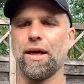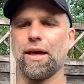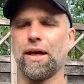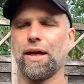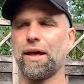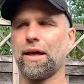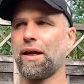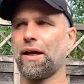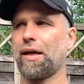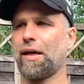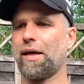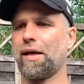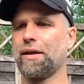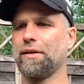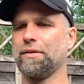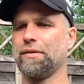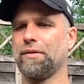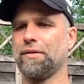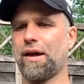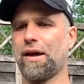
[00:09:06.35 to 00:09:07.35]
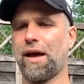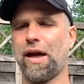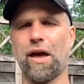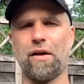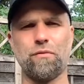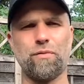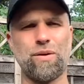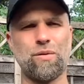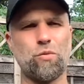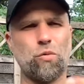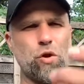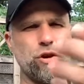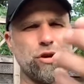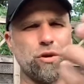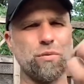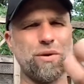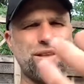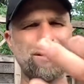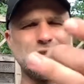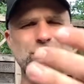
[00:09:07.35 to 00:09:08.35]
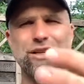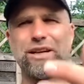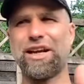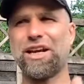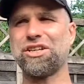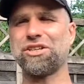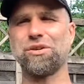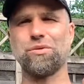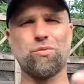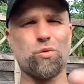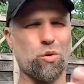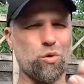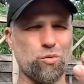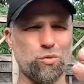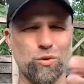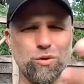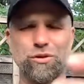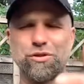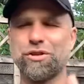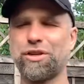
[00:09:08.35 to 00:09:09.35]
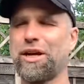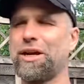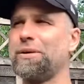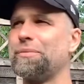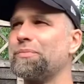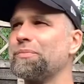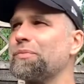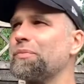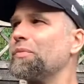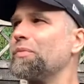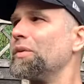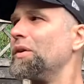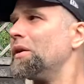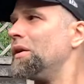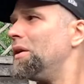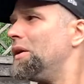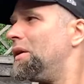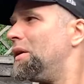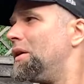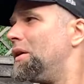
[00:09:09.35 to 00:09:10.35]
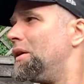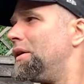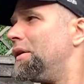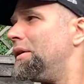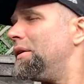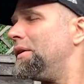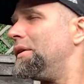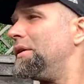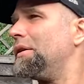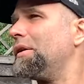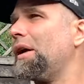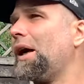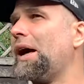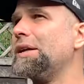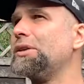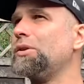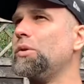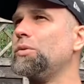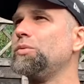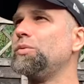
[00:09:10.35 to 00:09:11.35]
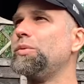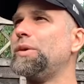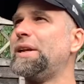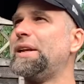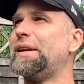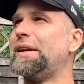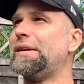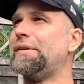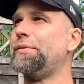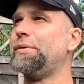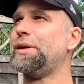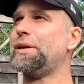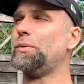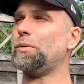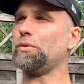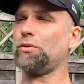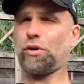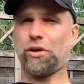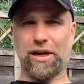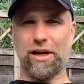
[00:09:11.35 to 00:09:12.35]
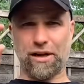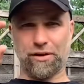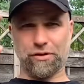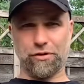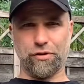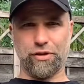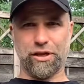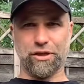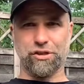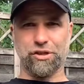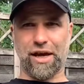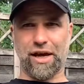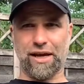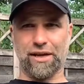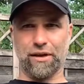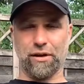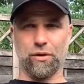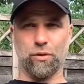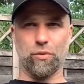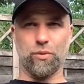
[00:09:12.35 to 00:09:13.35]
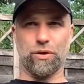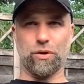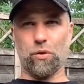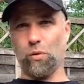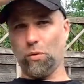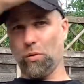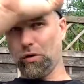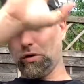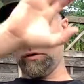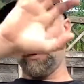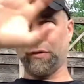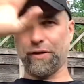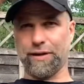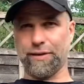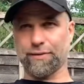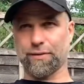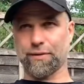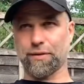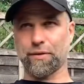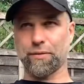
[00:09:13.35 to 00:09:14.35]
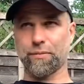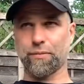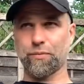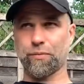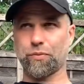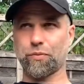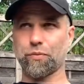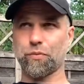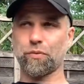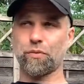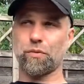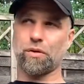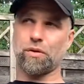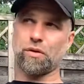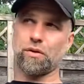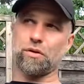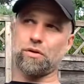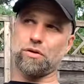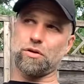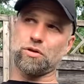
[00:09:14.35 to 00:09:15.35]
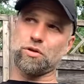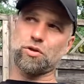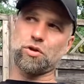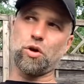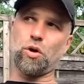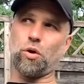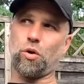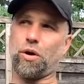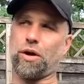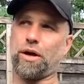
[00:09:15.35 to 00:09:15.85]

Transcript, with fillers: Uh, I have been working with insulation rock wool today. I don't really, really want to clutter that channel with all of this. So...